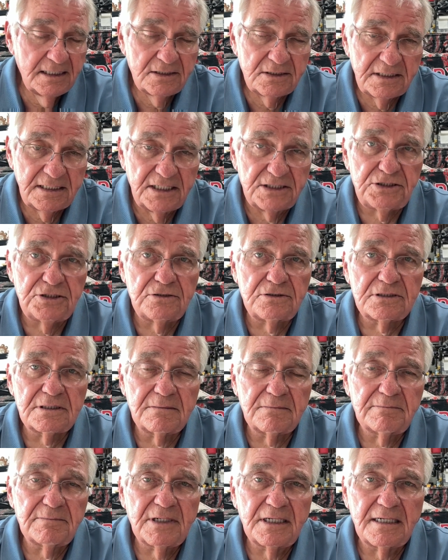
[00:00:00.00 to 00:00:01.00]
Get you
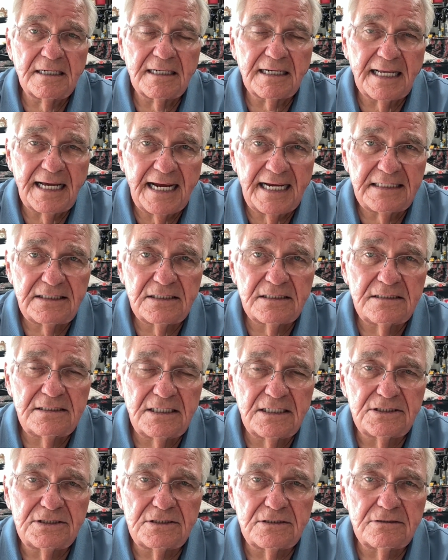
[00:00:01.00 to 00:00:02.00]
some line
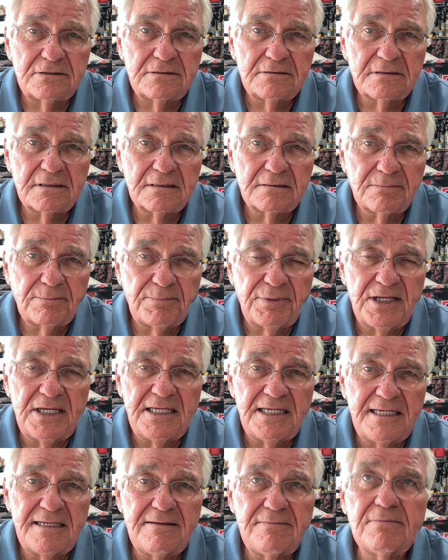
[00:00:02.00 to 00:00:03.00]
conditioner. The
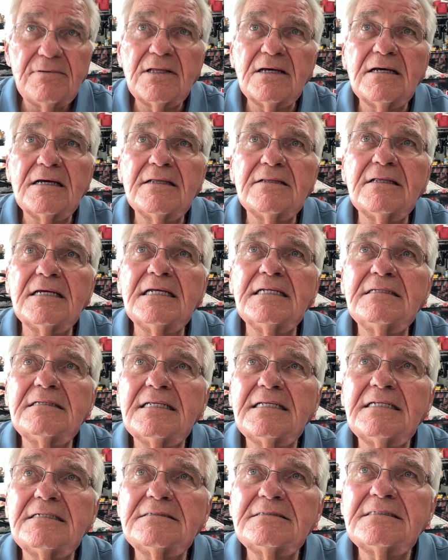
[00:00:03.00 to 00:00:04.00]
PE, they
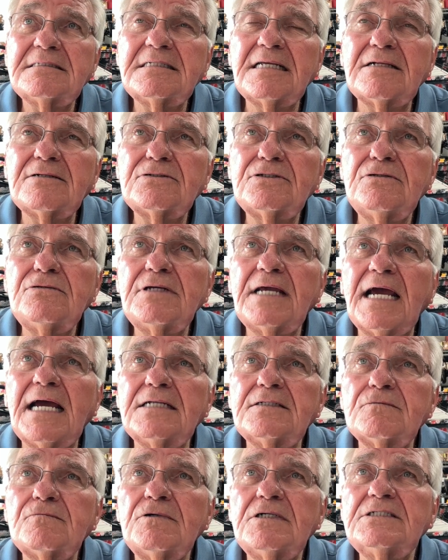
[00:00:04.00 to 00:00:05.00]
sell 2
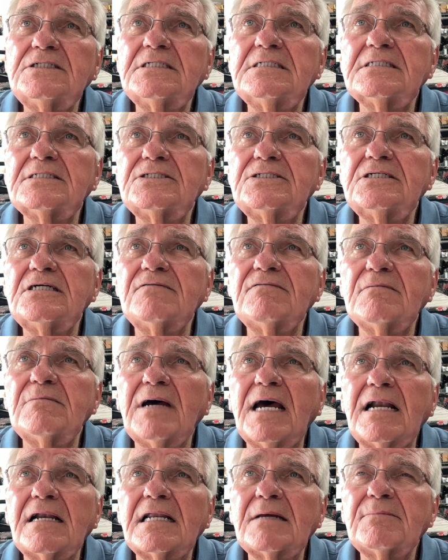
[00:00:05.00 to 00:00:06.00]
kinds. One's in the silver
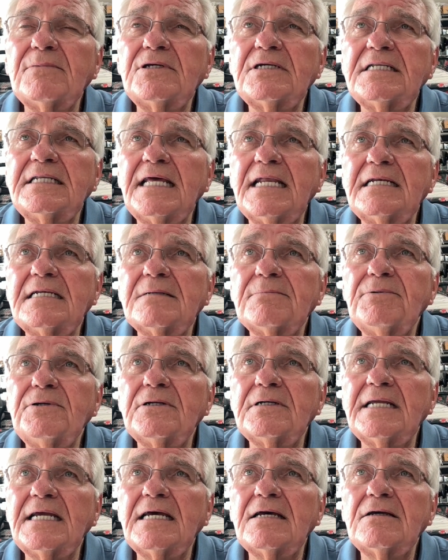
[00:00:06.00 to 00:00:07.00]
bottle, I'm looking at it up
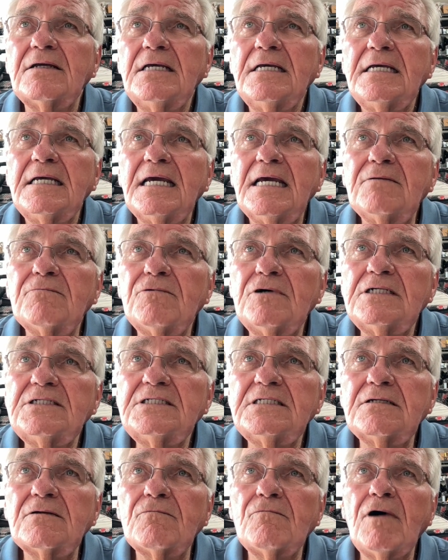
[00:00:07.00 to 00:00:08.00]
here now, and
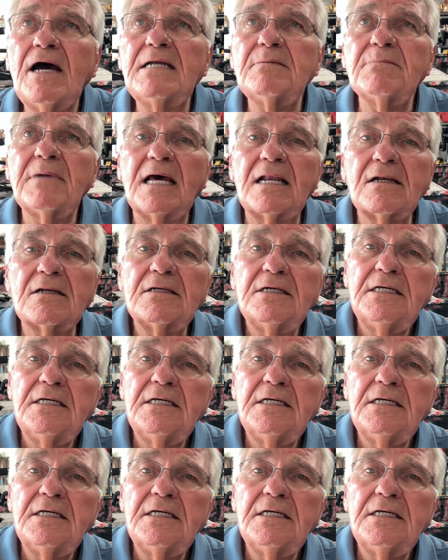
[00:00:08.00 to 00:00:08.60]
one's in the white bottle.